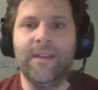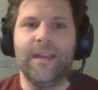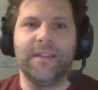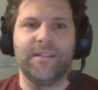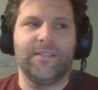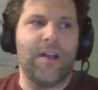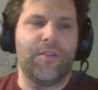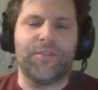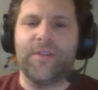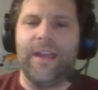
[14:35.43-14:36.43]
and allow
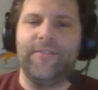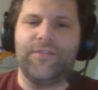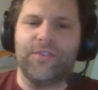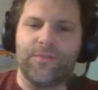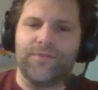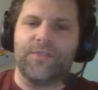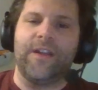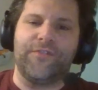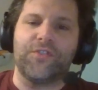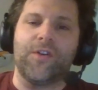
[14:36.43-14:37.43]
their
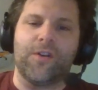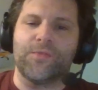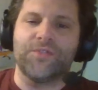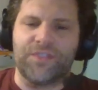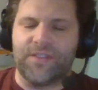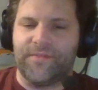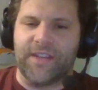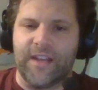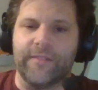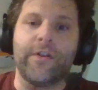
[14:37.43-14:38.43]
heavier armor and stuff to
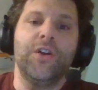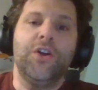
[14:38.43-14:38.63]
kind of